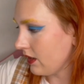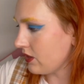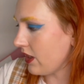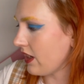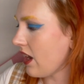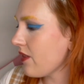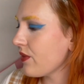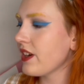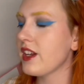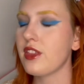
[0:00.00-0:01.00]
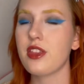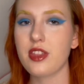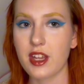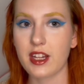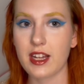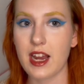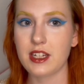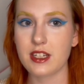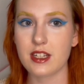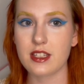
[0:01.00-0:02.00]
So I got very thick
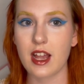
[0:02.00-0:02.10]
lashes.